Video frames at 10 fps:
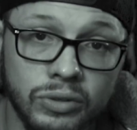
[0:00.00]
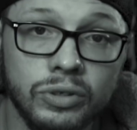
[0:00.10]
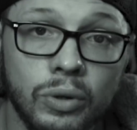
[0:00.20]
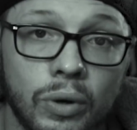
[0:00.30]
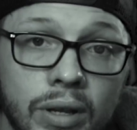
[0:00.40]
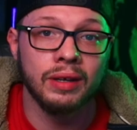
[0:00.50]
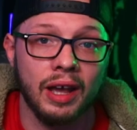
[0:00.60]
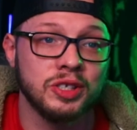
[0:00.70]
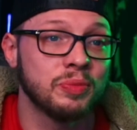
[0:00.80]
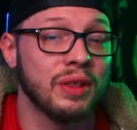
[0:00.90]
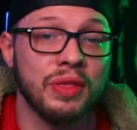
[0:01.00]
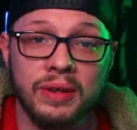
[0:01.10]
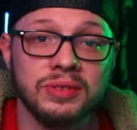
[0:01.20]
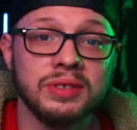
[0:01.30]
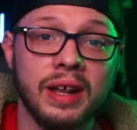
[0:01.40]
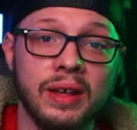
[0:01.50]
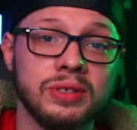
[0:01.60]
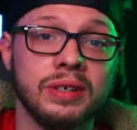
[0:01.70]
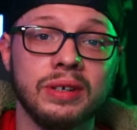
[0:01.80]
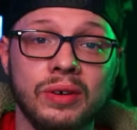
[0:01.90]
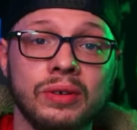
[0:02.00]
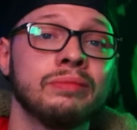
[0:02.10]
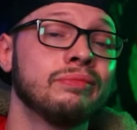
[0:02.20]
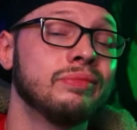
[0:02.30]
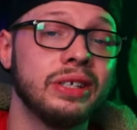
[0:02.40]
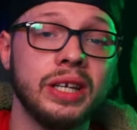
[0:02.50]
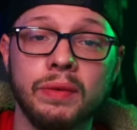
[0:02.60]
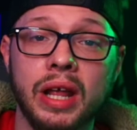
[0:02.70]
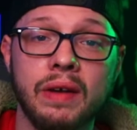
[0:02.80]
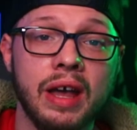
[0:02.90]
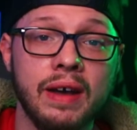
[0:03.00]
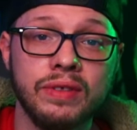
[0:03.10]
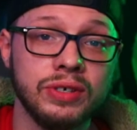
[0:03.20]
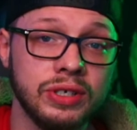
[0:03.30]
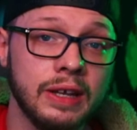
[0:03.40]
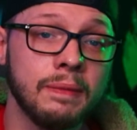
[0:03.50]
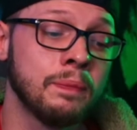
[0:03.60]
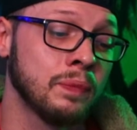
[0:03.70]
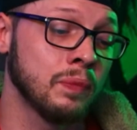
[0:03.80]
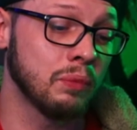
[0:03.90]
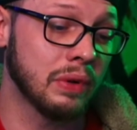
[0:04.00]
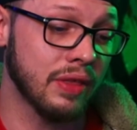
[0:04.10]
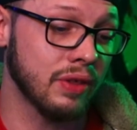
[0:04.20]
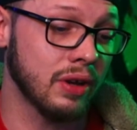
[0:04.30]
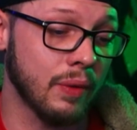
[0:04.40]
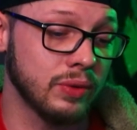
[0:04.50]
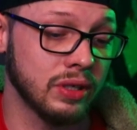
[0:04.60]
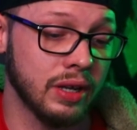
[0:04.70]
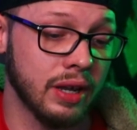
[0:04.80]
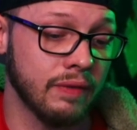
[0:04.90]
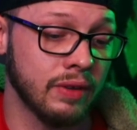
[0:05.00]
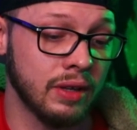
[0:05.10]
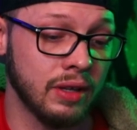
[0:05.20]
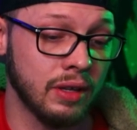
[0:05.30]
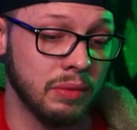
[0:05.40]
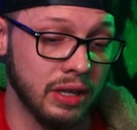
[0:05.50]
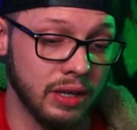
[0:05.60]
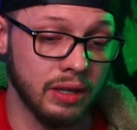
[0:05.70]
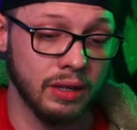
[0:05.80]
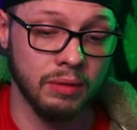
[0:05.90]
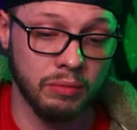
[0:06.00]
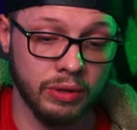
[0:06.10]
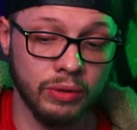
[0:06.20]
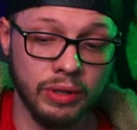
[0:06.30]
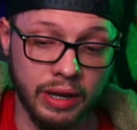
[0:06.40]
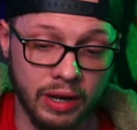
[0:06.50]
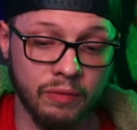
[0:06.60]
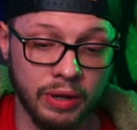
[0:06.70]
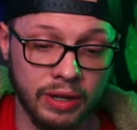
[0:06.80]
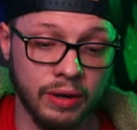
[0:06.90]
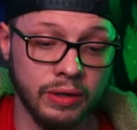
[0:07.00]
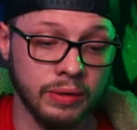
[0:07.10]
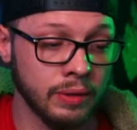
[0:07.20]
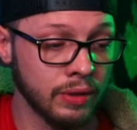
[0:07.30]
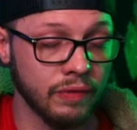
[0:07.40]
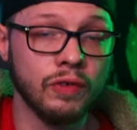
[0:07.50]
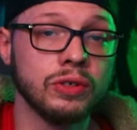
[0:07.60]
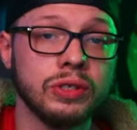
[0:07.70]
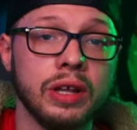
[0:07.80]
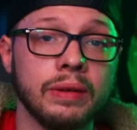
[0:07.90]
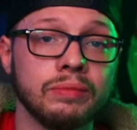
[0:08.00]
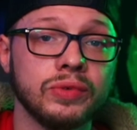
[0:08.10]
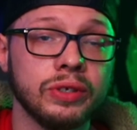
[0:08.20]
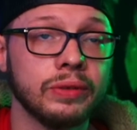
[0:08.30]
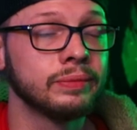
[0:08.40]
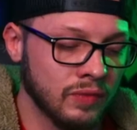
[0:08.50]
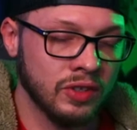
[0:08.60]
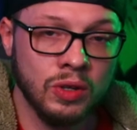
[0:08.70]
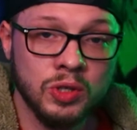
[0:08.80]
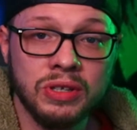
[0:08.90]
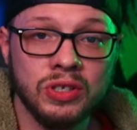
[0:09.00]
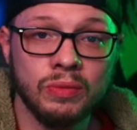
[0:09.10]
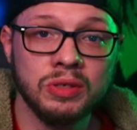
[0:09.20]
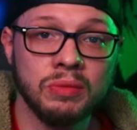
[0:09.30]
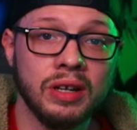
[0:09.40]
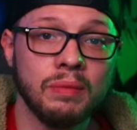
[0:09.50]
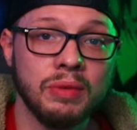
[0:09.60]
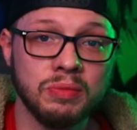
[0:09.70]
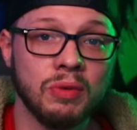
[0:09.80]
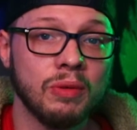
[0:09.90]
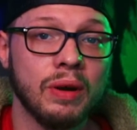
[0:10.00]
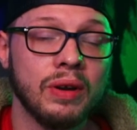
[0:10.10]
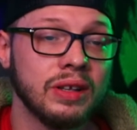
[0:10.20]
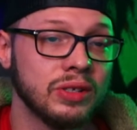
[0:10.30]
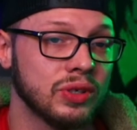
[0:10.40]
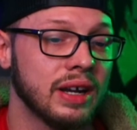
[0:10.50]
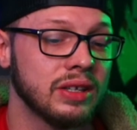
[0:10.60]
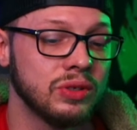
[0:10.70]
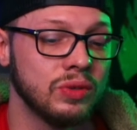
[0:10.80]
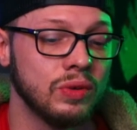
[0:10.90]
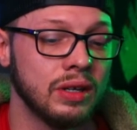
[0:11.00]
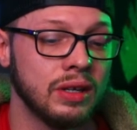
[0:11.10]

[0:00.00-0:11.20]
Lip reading: the story. I spent thousands of dollars to get going. Didn't even have half the shit, but I thought I was going to have beginning, middle, and end of my garden the first day. So don't spend too much money. Be smart about it and try to